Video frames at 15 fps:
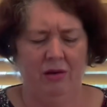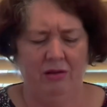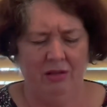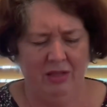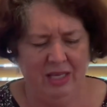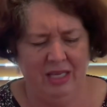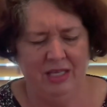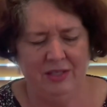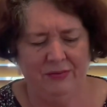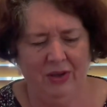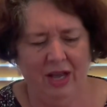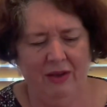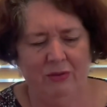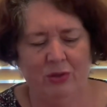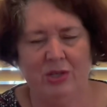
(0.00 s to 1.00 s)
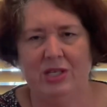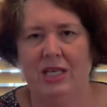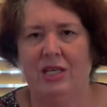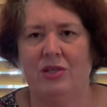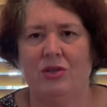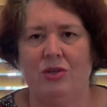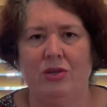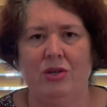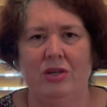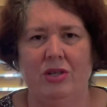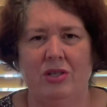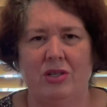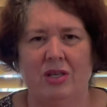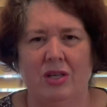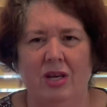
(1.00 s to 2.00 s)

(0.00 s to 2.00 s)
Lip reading: These 5 or 6 students